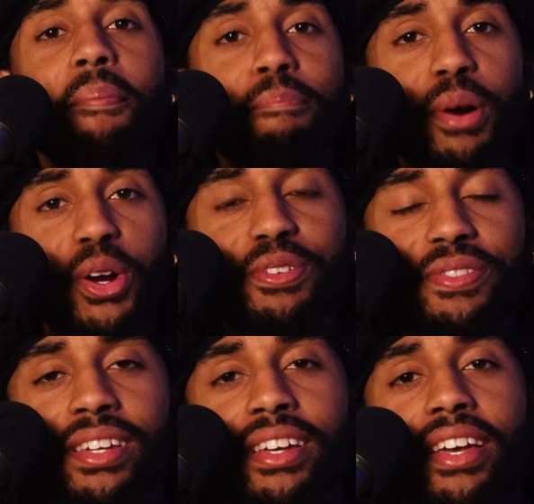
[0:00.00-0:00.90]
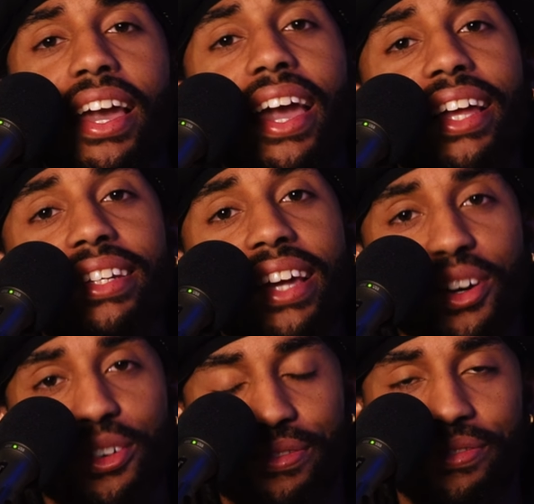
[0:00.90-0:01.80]
birth and
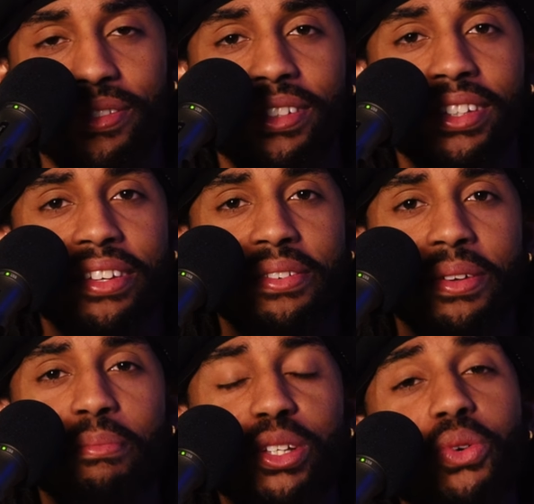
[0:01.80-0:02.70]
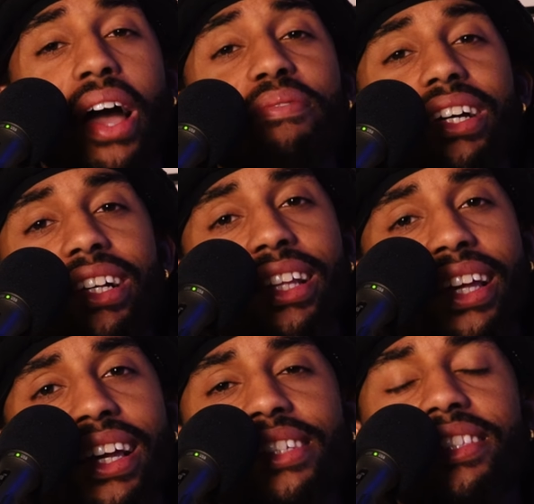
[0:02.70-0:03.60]
death. But you have to
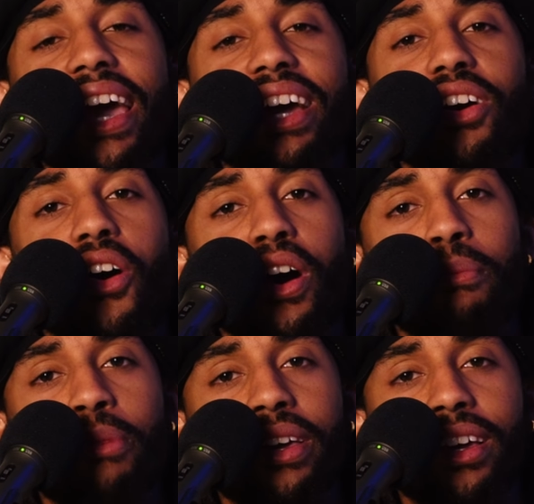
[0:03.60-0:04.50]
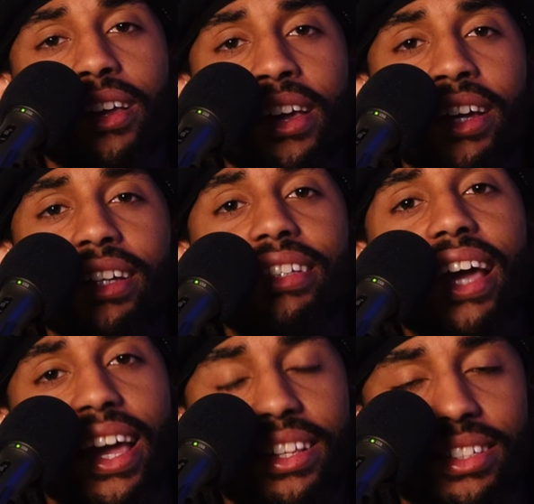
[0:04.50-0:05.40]
cleanse that karmic
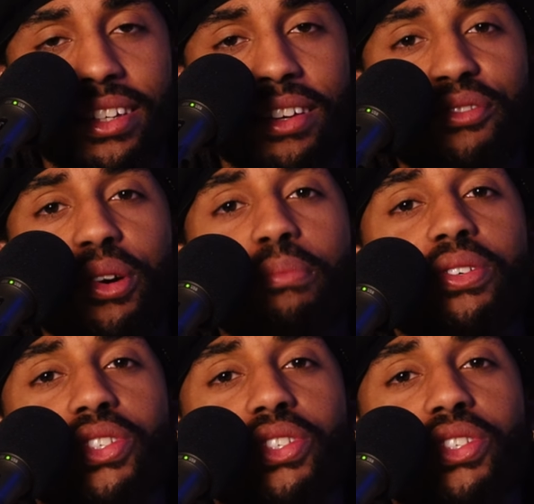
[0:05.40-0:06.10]
debt from your